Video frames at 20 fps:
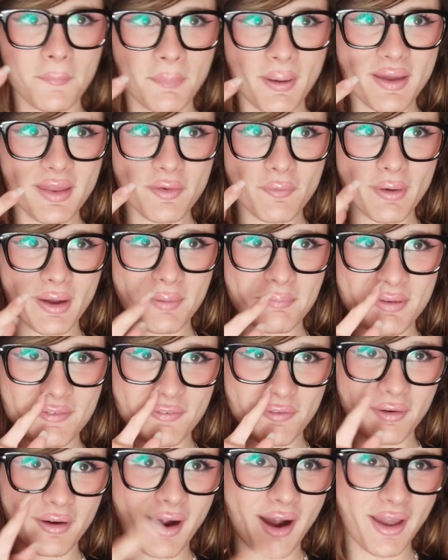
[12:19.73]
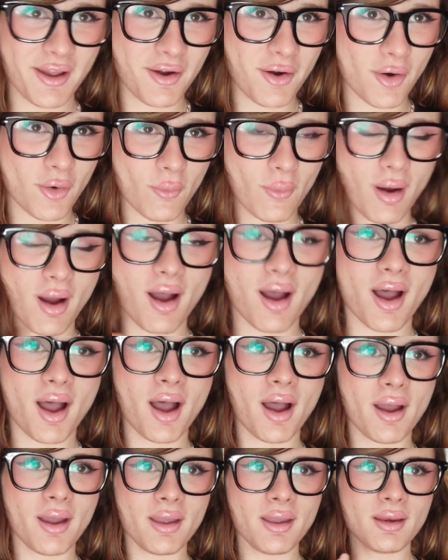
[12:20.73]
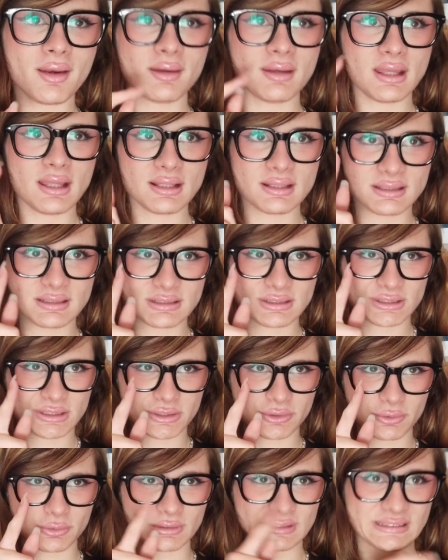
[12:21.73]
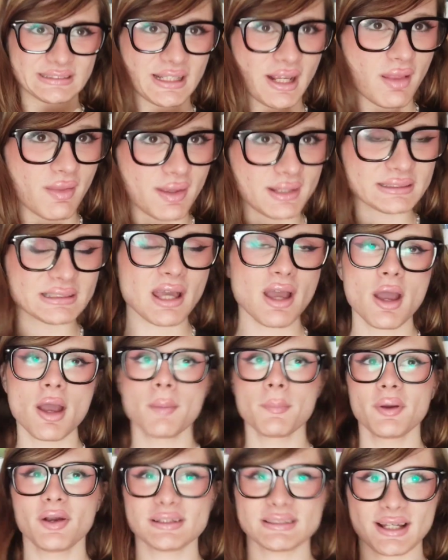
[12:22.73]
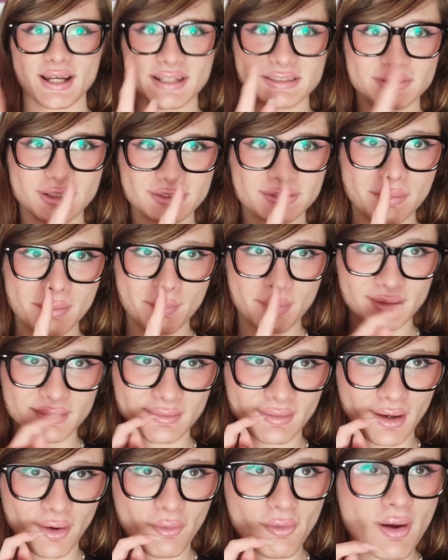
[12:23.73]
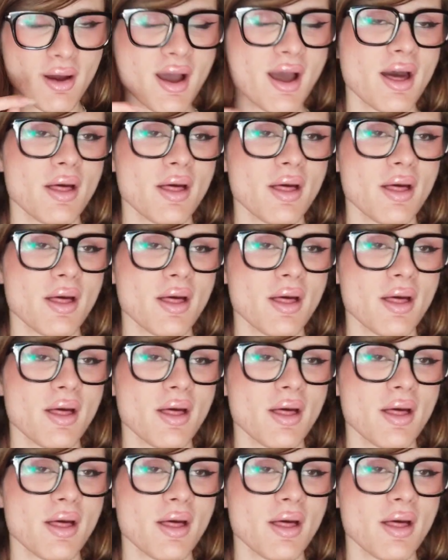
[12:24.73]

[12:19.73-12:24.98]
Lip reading: by the way, before I go, I need to say this because I just remembered now